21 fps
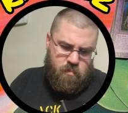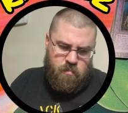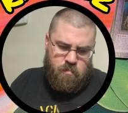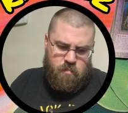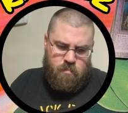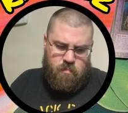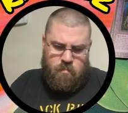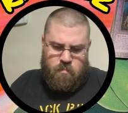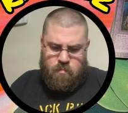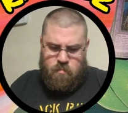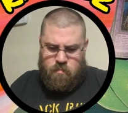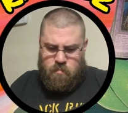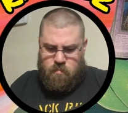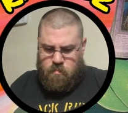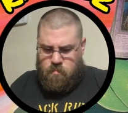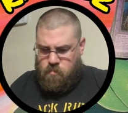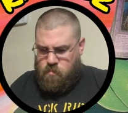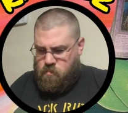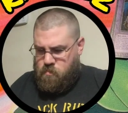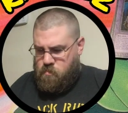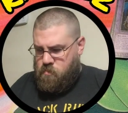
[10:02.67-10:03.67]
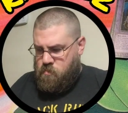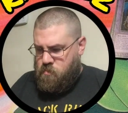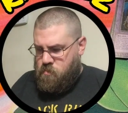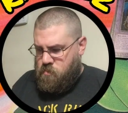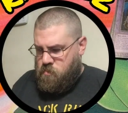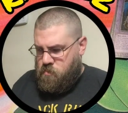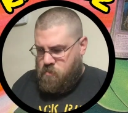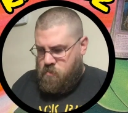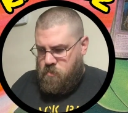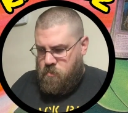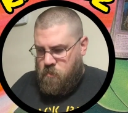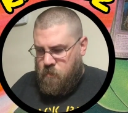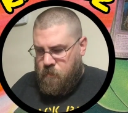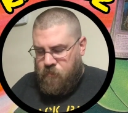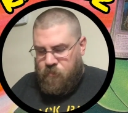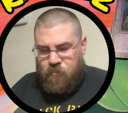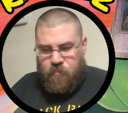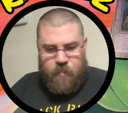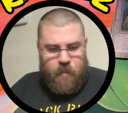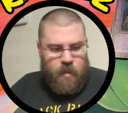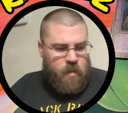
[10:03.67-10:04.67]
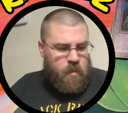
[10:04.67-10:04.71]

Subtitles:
No one is speaking in this clip.